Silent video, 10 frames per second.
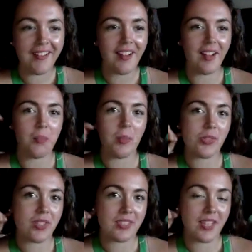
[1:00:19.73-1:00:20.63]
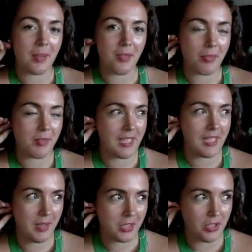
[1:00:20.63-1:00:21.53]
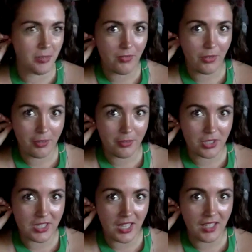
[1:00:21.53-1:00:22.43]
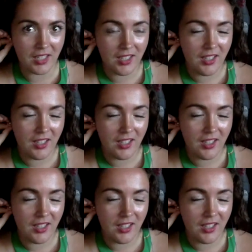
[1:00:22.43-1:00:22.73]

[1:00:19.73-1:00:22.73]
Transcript: Most of the time, if I'm taking a picture of my food, I'm just like,